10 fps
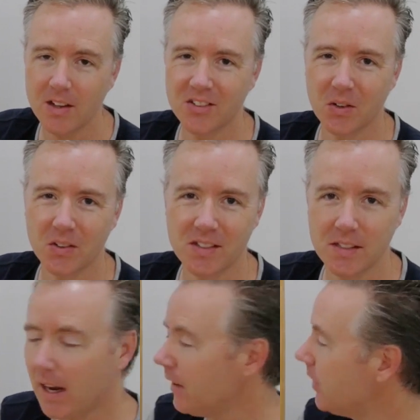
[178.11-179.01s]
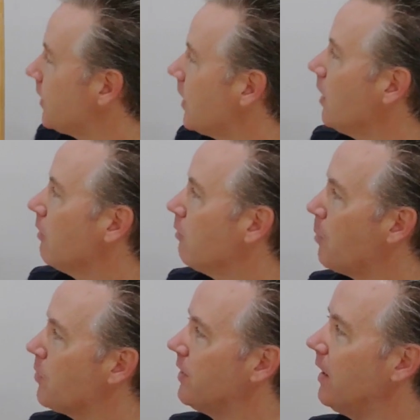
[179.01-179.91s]
So it's tenths
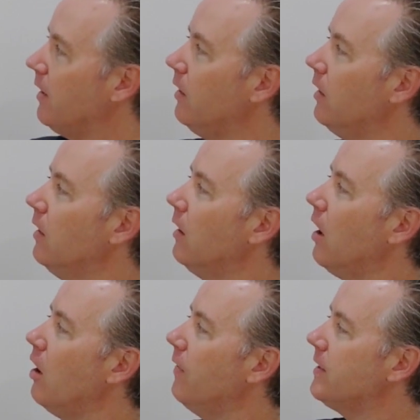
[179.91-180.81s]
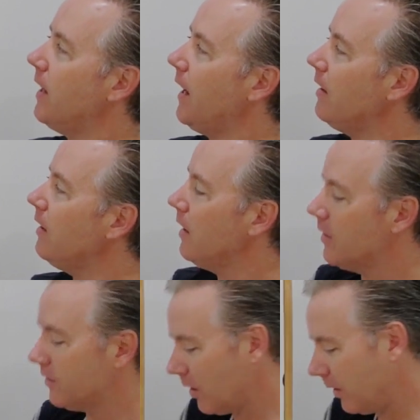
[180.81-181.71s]
represented over 10.
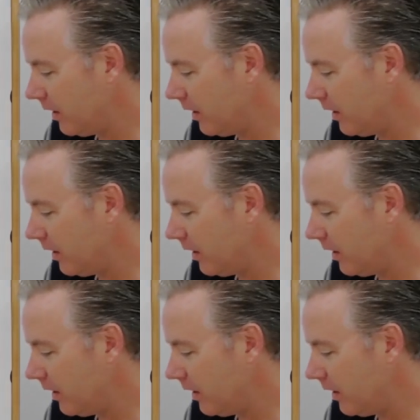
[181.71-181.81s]
So